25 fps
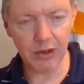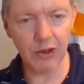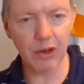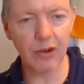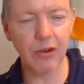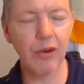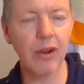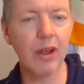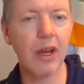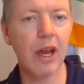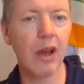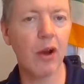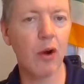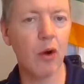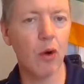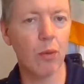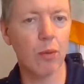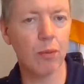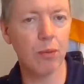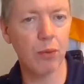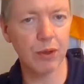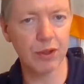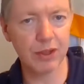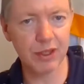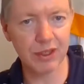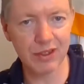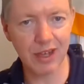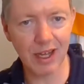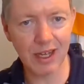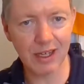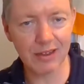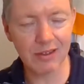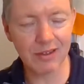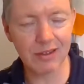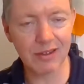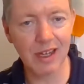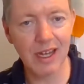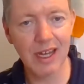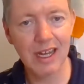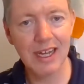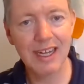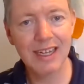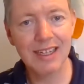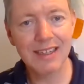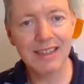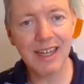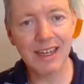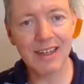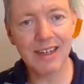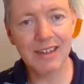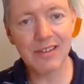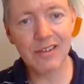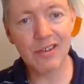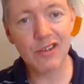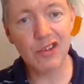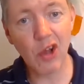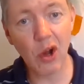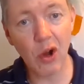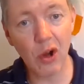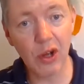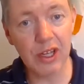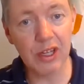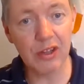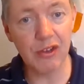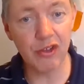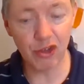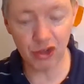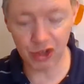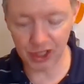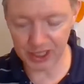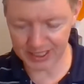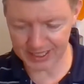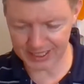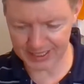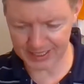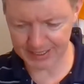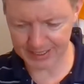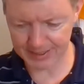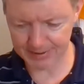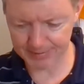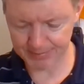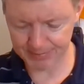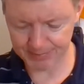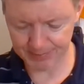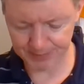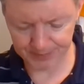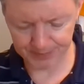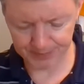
You'll agree, I hope, with the text that it's tongue-in-cheek.